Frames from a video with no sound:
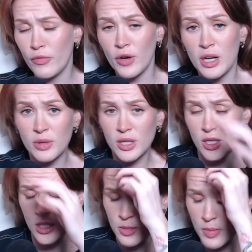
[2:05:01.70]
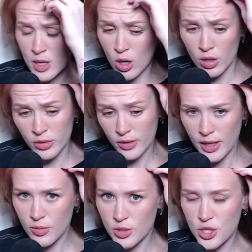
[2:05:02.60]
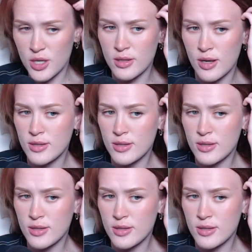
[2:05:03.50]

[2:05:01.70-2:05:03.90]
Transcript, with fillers: for anyone that doesn't speak all the languages. I